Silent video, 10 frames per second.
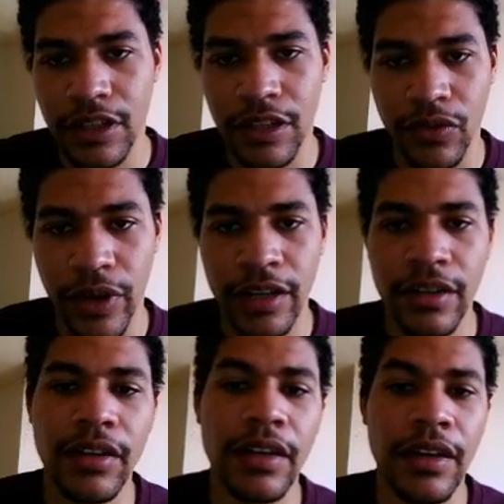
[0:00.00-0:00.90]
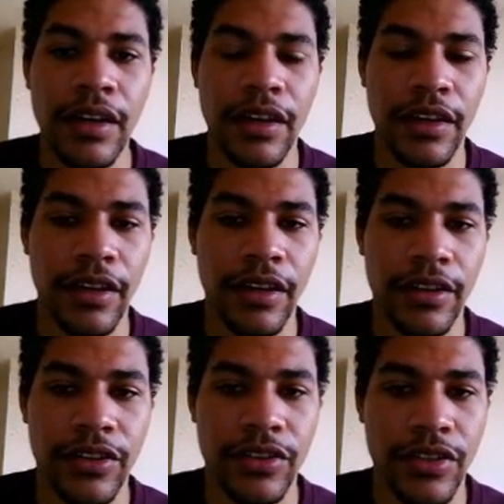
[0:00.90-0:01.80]
grade. And then
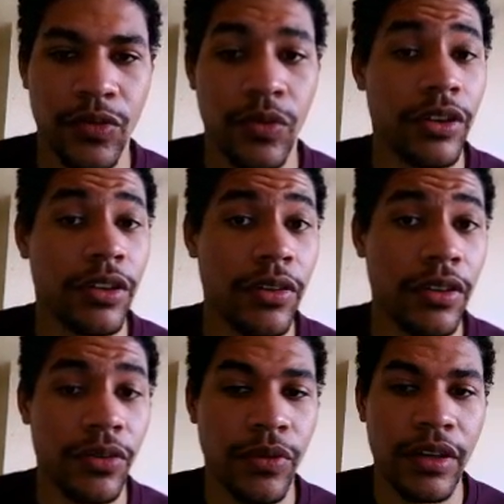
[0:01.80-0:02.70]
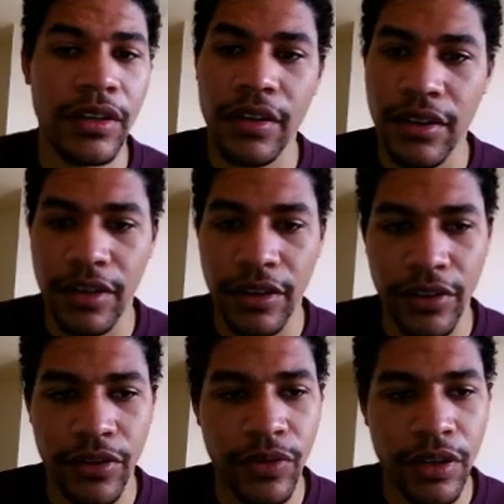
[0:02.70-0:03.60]
let's just say we want to go to Unit 1, click on
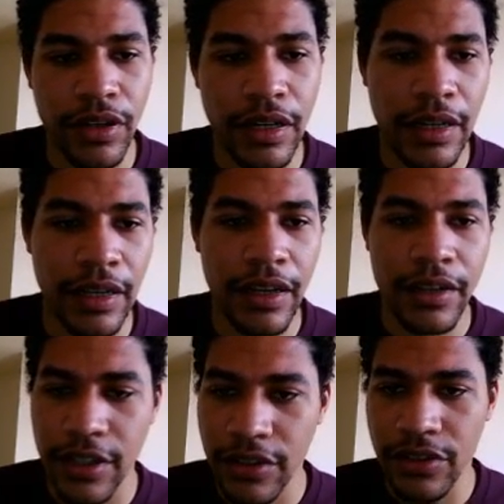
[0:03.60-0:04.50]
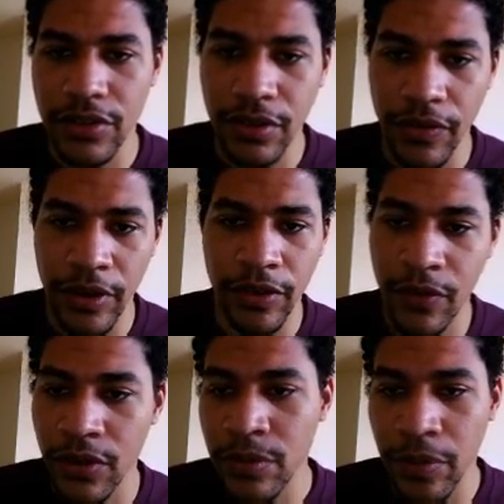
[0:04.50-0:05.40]
Unit 1. Takes us to the very
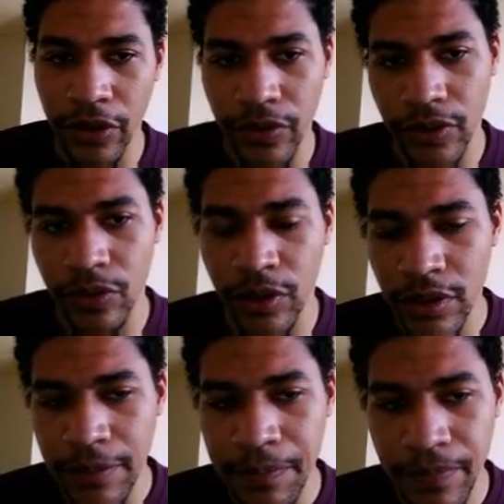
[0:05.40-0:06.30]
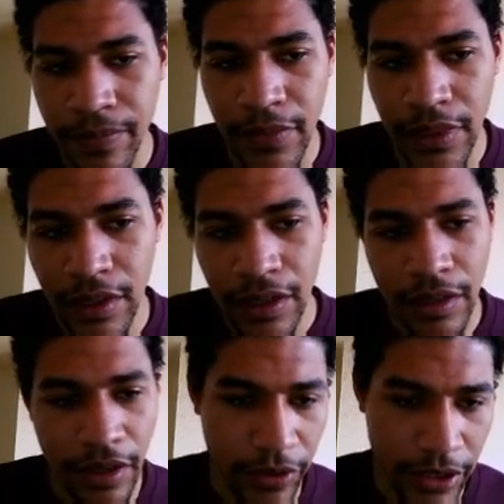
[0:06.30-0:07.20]
first part of Unit 1.
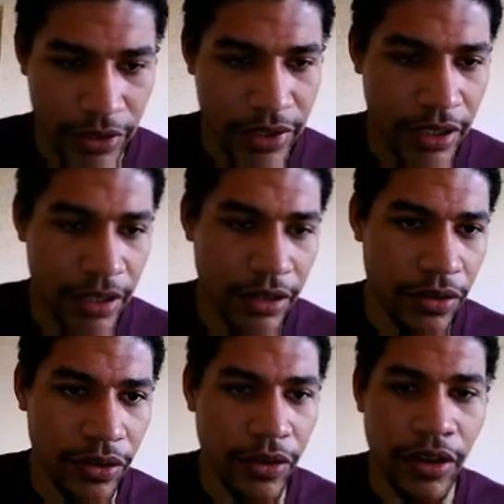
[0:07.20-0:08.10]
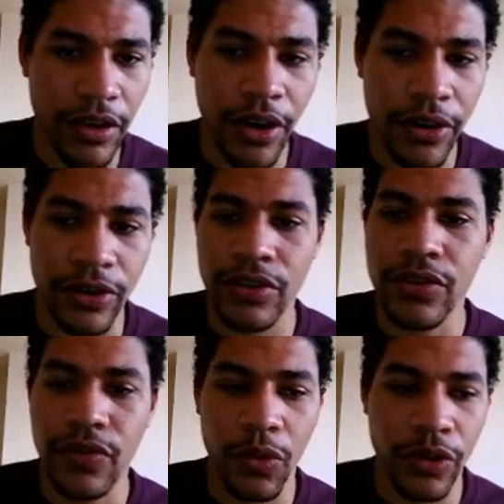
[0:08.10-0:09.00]
And we can see here cards
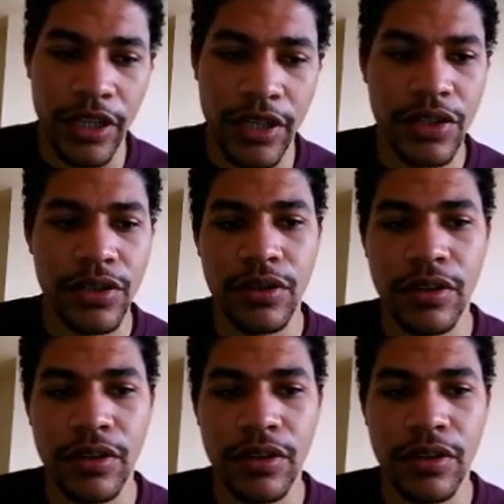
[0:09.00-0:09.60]
for each